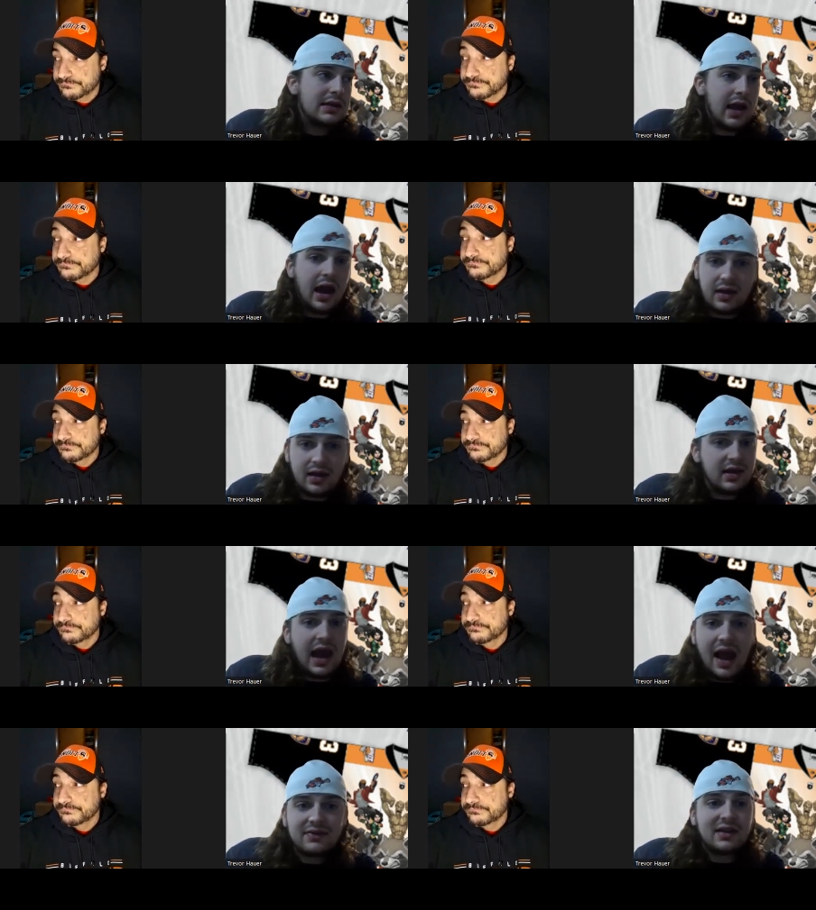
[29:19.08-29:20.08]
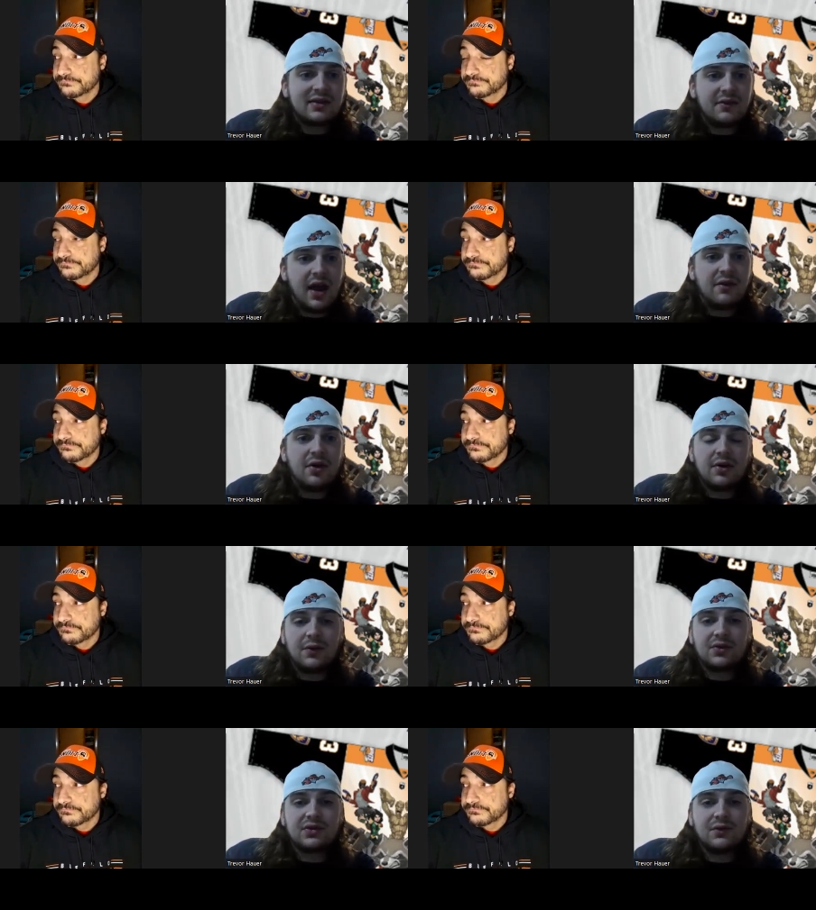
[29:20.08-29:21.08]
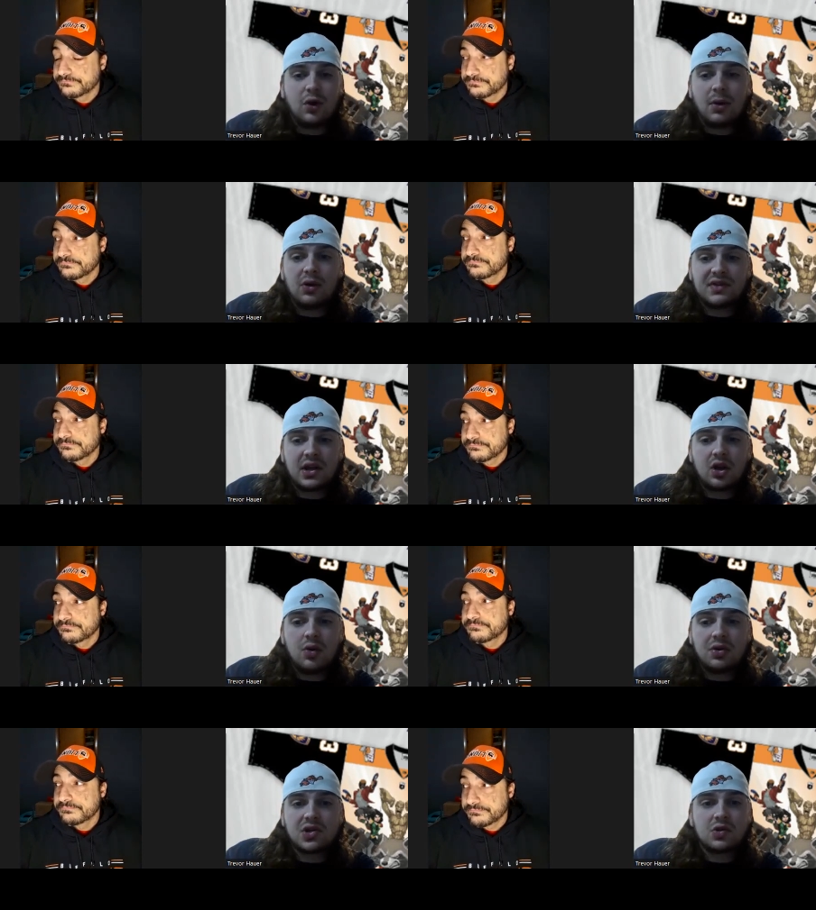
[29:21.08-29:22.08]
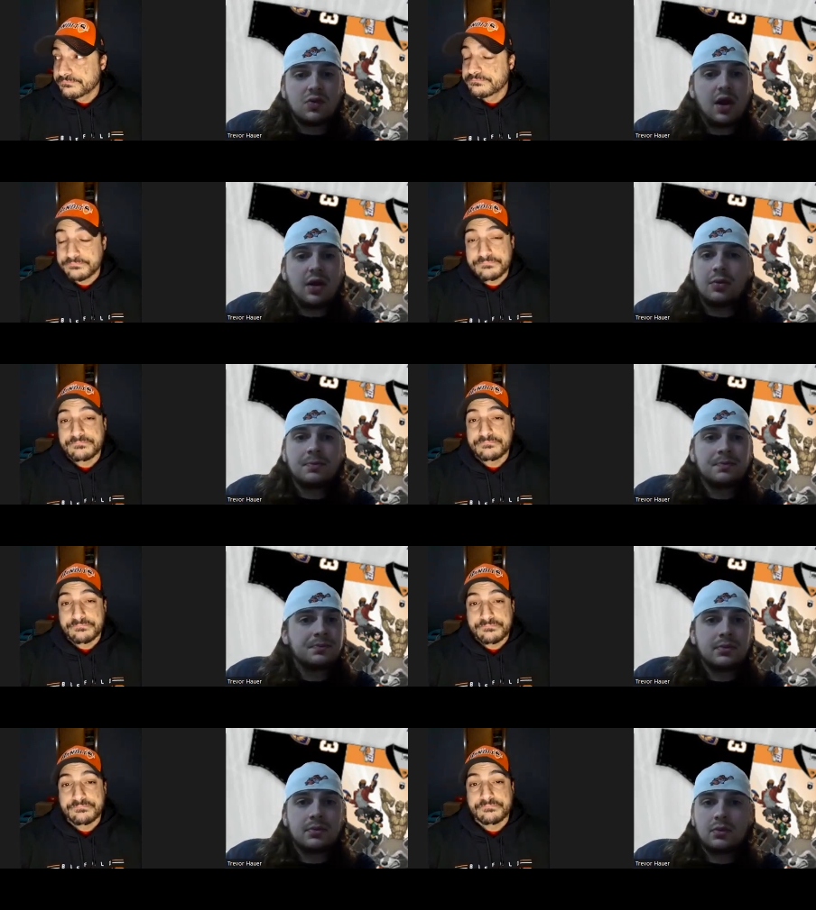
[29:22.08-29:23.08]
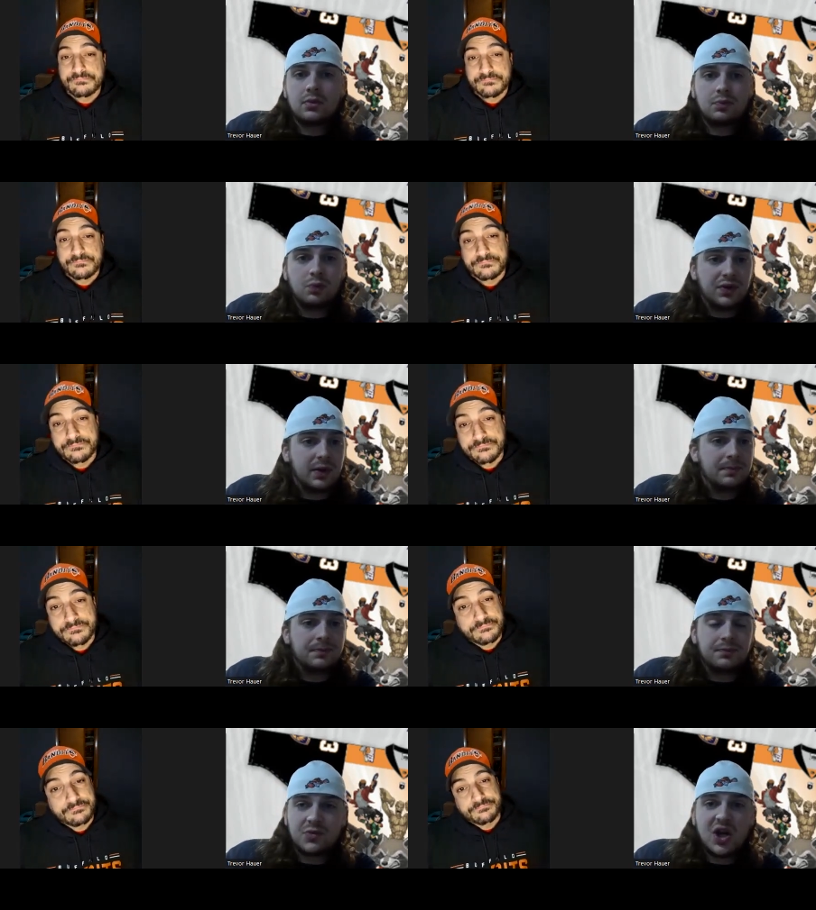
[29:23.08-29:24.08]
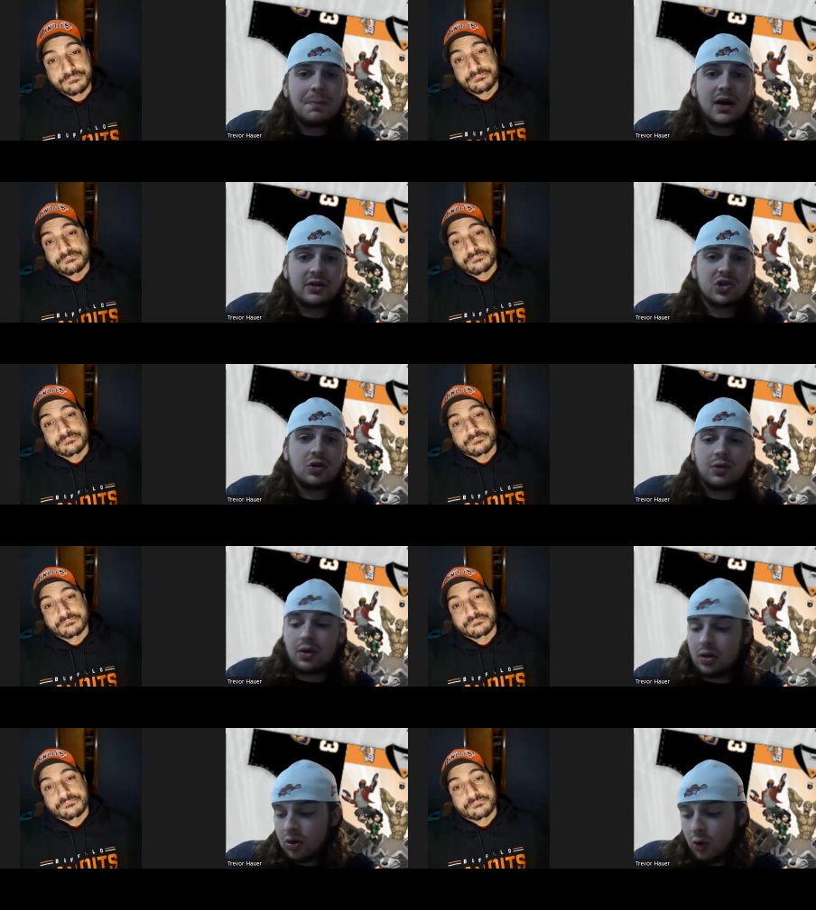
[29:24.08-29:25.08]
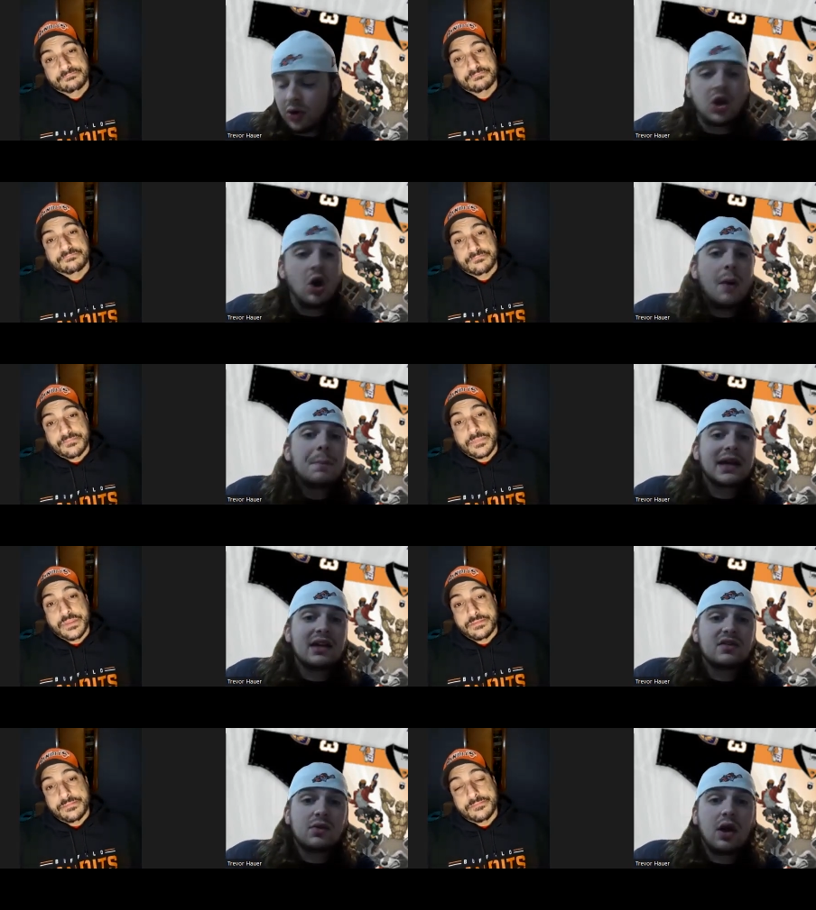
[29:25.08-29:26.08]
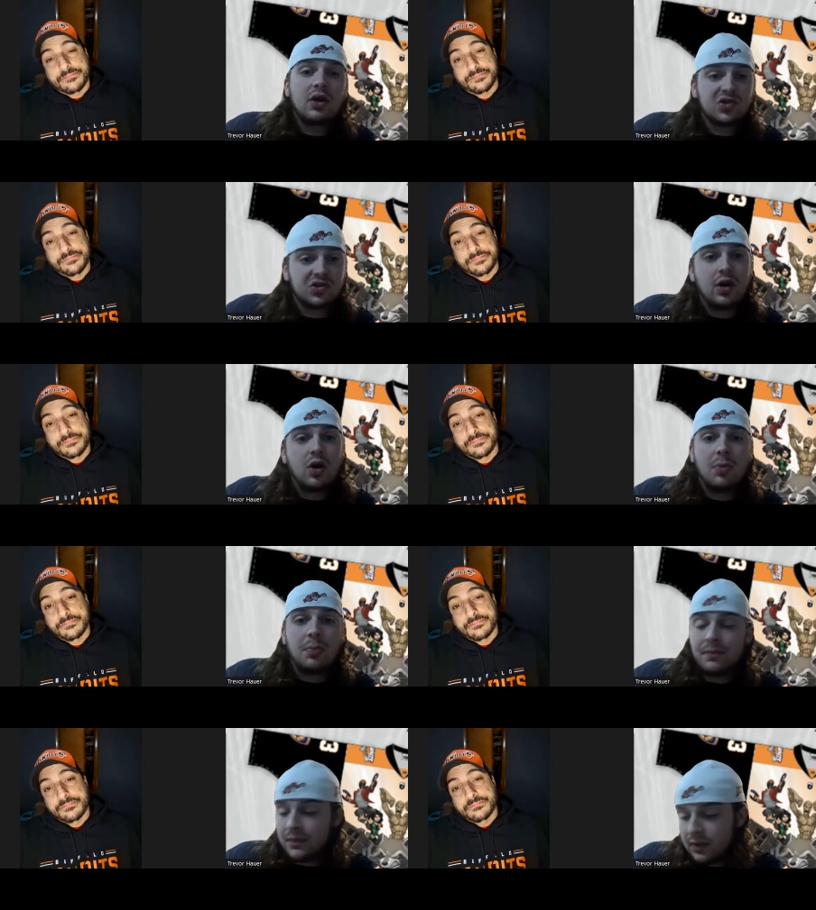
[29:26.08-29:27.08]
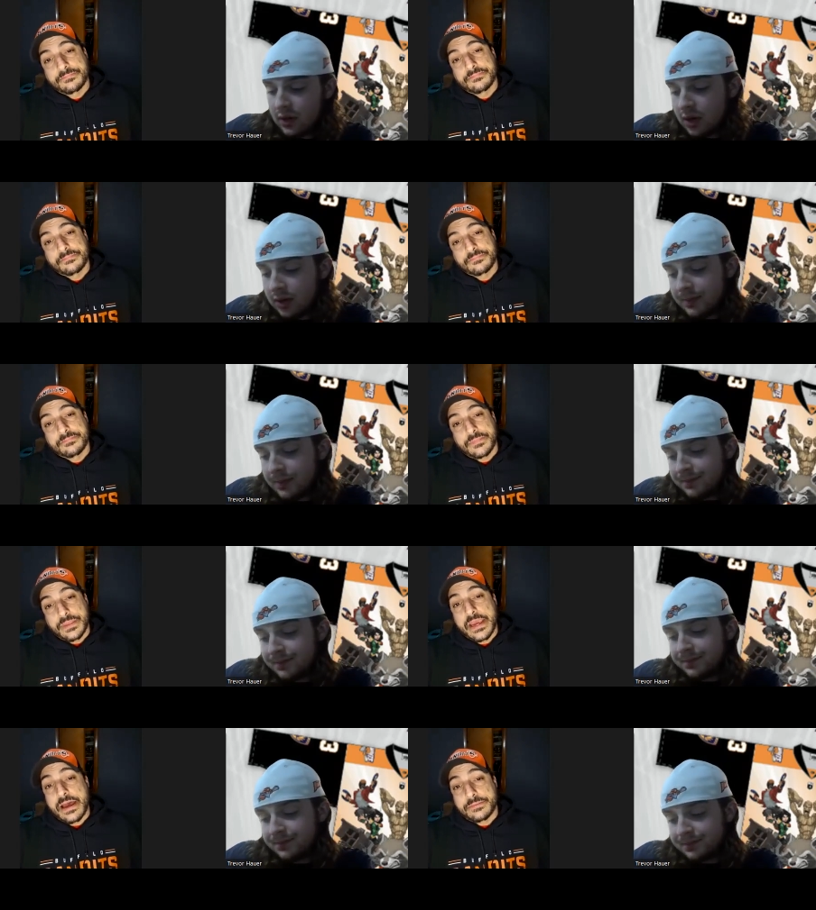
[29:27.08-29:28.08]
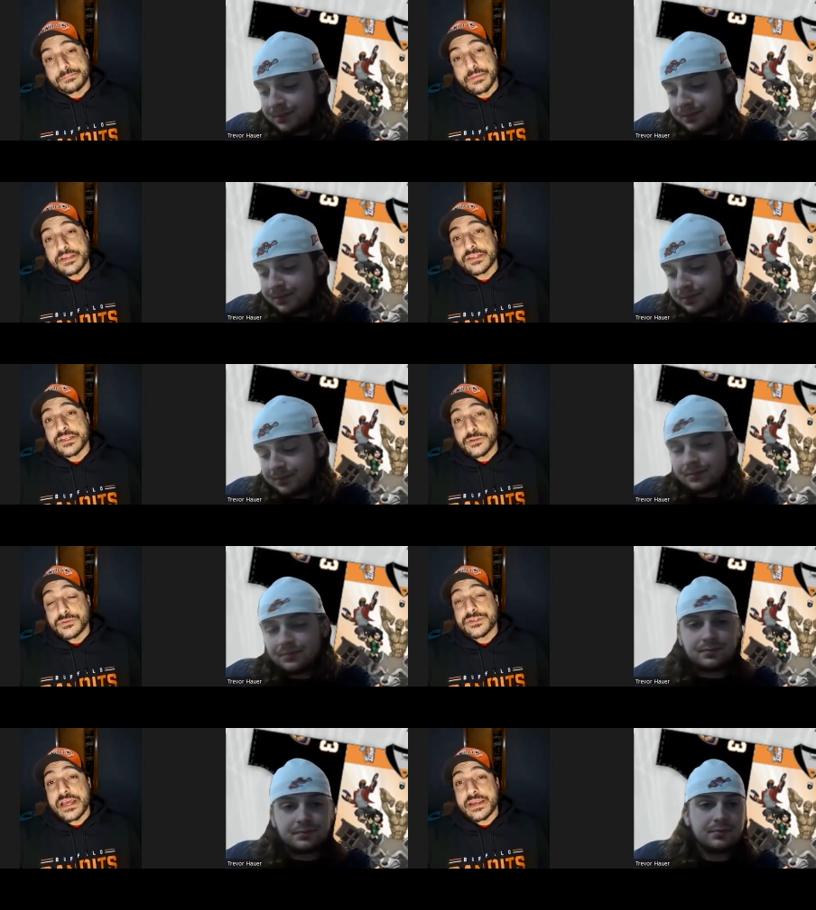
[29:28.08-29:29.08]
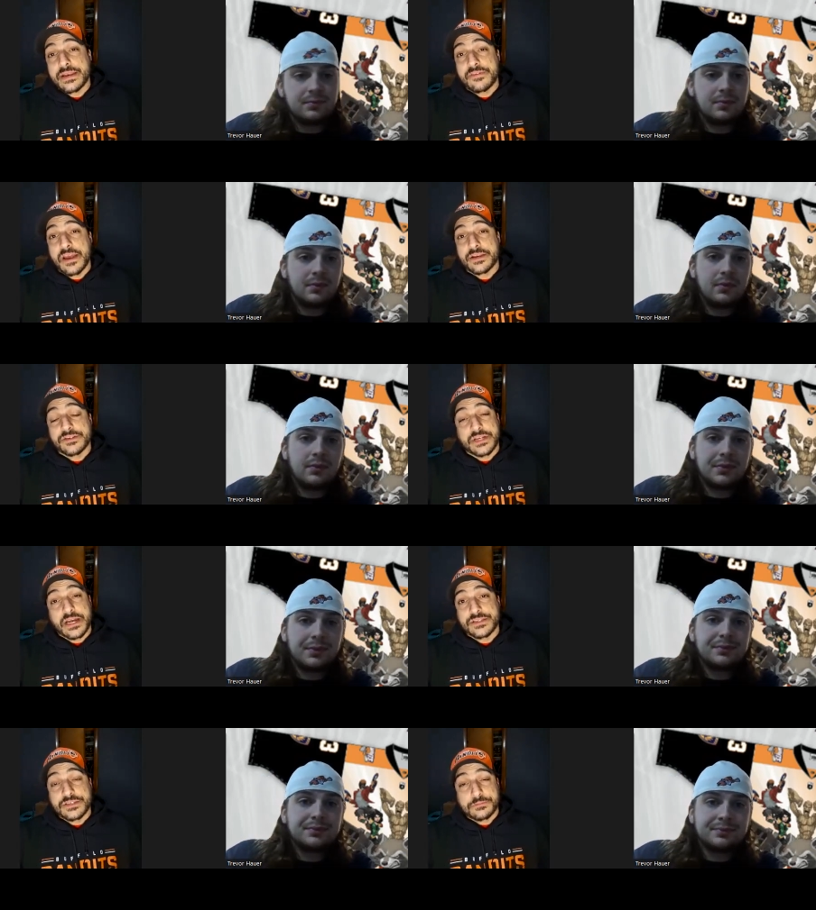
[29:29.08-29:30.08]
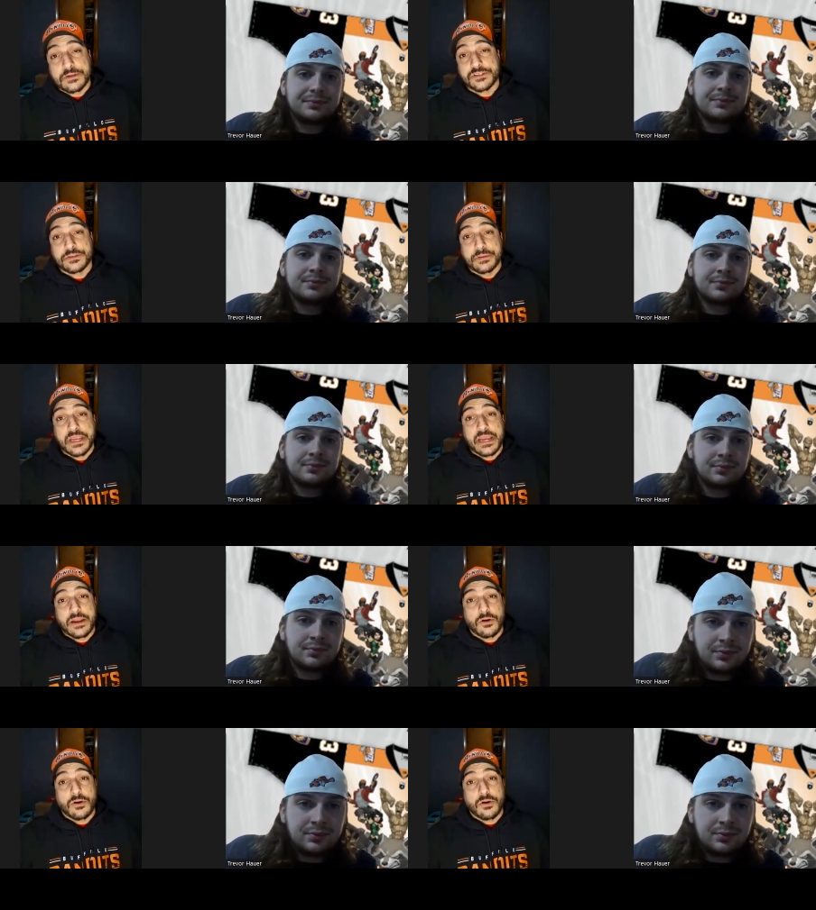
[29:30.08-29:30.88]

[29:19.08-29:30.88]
Speaker 1: mm-hmm. you, you, have to get to 500 first and foremost, and then go into Toronto with a chip on your shoulder
Speaker 2: or go up against Toronto because you're at home. Yeah, basically use that advantage, guys, especially being at